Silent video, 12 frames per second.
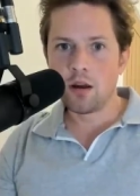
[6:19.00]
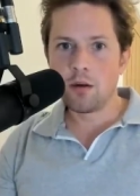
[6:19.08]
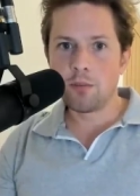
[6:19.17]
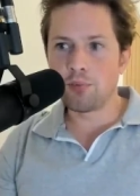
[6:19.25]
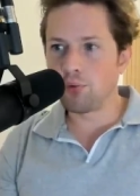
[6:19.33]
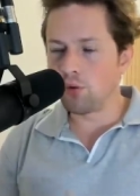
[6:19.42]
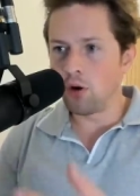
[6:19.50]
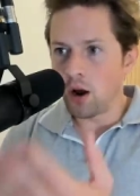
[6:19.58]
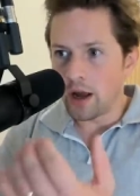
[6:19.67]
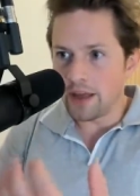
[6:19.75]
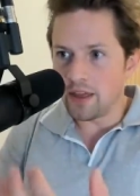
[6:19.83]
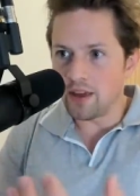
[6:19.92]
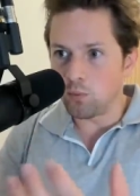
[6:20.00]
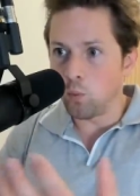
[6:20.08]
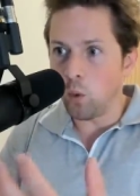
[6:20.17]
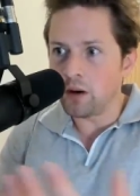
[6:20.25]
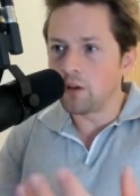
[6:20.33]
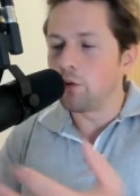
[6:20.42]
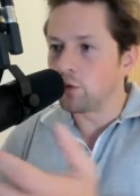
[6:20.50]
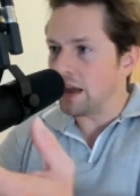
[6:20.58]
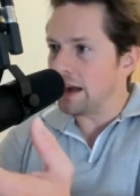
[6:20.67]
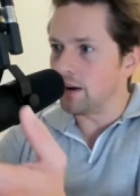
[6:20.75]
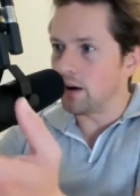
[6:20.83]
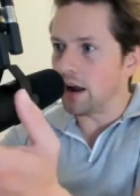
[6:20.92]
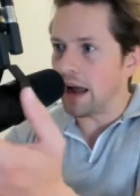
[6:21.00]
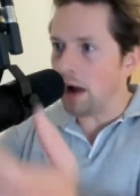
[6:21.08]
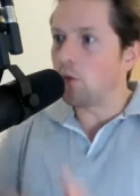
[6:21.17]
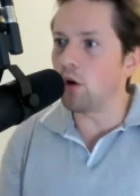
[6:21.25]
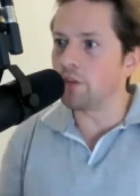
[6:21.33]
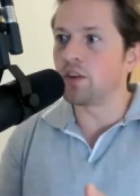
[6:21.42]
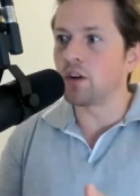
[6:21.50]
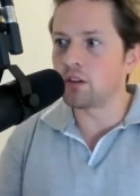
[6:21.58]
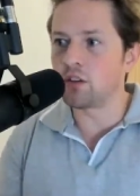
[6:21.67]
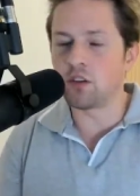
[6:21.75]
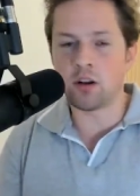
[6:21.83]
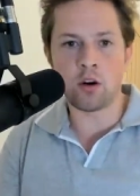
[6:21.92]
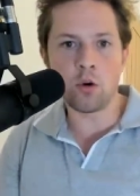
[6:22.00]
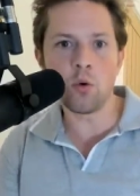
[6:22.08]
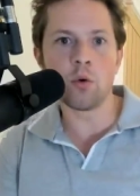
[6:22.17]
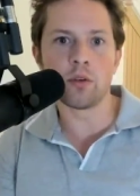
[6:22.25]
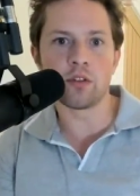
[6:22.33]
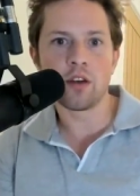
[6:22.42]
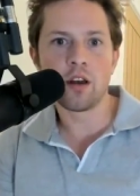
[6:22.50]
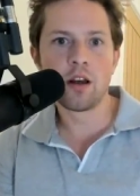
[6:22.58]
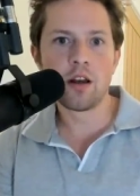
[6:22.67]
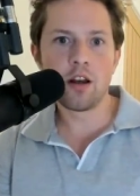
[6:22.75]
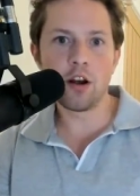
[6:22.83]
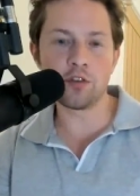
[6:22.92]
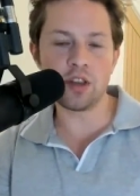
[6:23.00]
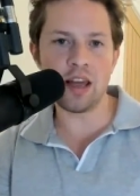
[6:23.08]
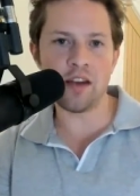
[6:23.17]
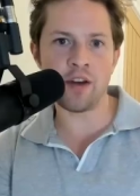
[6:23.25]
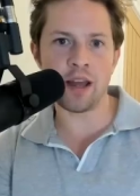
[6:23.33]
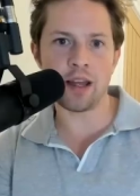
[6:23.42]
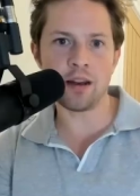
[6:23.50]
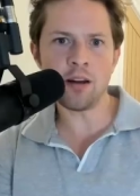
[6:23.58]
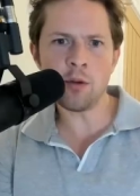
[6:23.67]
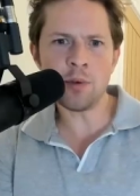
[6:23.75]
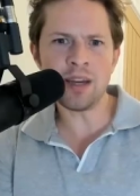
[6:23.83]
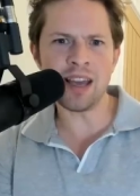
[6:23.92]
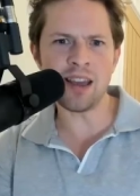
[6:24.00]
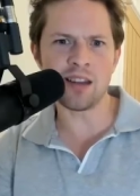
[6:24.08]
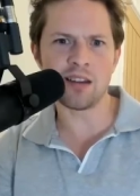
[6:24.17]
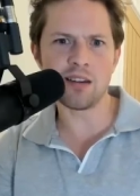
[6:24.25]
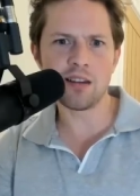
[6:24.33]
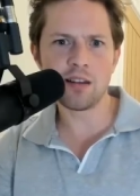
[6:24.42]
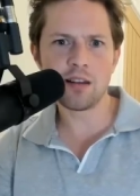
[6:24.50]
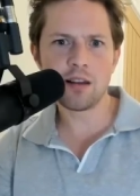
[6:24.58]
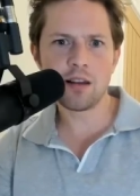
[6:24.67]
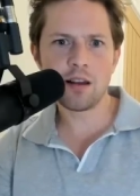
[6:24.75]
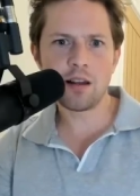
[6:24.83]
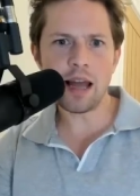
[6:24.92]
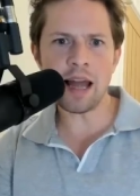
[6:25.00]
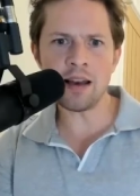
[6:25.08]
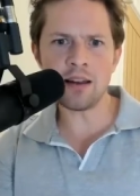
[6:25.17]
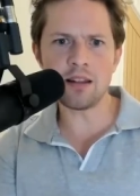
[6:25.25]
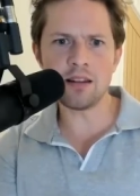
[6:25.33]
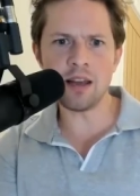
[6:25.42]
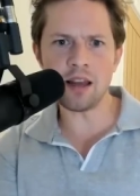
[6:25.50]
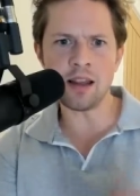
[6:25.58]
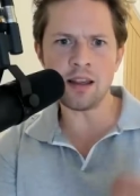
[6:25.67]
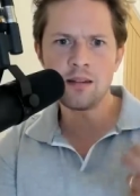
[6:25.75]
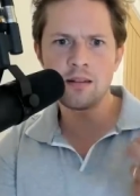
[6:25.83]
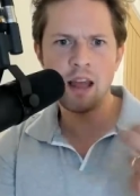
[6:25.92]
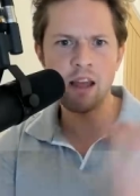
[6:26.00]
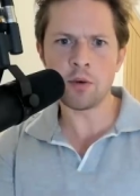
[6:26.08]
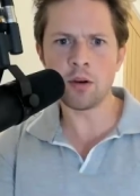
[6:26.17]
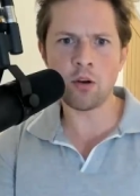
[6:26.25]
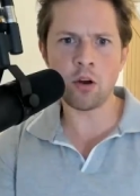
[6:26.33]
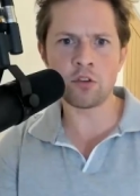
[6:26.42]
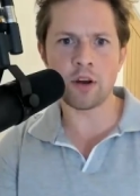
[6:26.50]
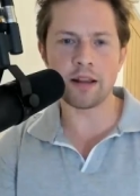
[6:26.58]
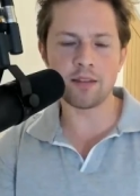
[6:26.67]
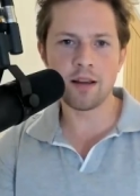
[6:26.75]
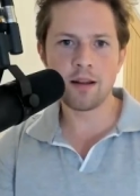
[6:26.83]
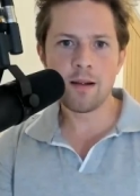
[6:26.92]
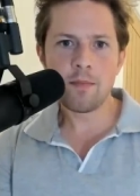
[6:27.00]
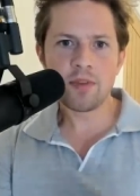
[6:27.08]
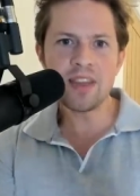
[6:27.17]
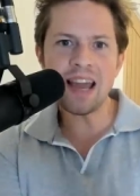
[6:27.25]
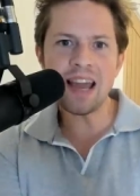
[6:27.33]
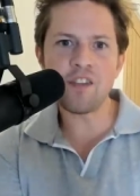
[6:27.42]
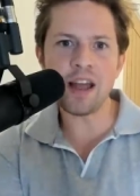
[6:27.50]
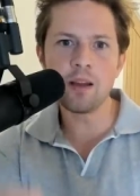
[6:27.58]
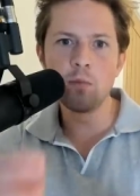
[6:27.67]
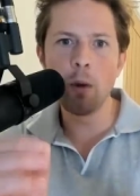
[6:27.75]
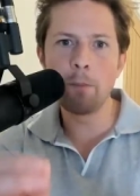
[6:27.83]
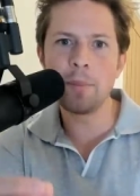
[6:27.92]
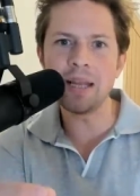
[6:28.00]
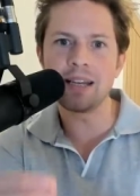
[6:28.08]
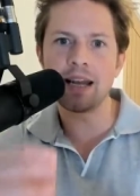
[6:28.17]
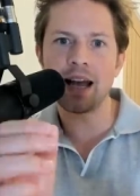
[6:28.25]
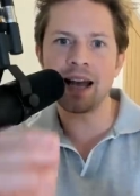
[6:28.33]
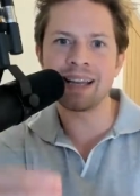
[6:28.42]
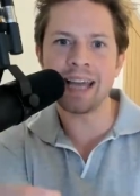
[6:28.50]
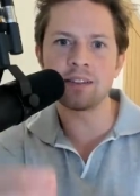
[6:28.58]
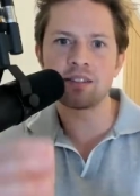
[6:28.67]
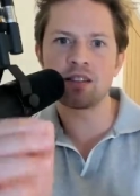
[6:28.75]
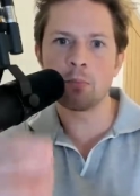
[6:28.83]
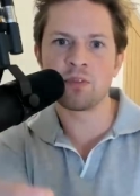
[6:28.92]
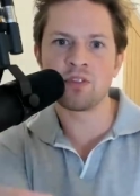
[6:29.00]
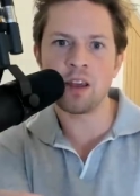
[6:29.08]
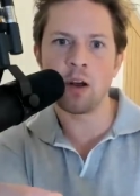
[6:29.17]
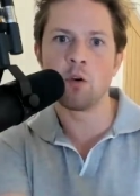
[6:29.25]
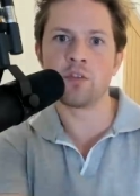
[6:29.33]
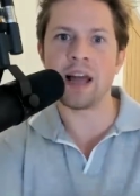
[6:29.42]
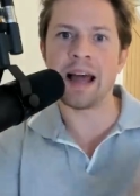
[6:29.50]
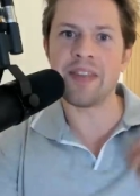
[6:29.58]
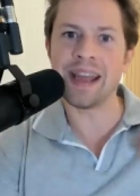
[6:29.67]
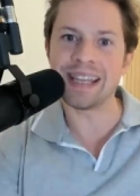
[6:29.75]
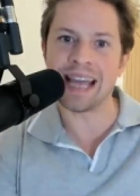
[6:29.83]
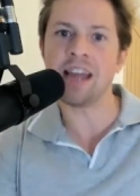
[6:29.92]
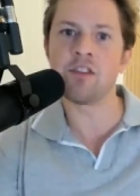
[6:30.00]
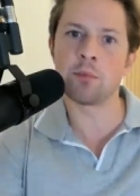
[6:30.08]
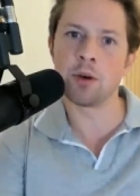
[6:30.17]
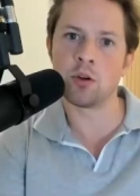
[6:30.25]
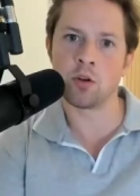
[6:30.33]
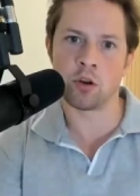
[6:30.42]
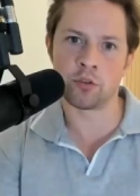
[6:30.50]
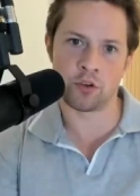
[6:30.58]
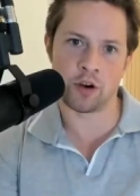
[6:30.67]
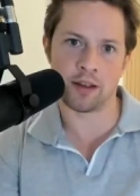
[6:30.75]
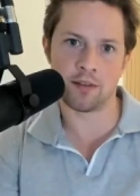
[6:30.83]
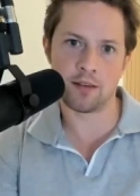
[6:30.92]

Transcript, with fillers: pry this wonderful talent out of the claws of the FA. Nobody cared. And yet they gave him a new contract. The FA were bidding against themselves and they gave him a new contract.